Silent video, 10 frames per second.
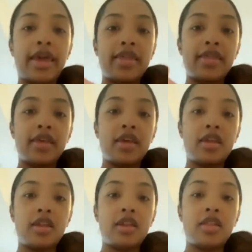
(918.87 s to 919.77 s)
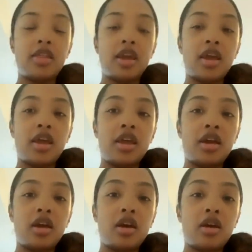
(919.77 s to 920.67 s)
and then
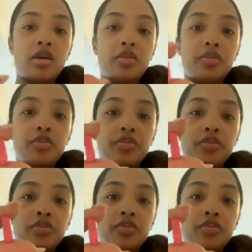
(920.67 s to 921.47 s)
they um,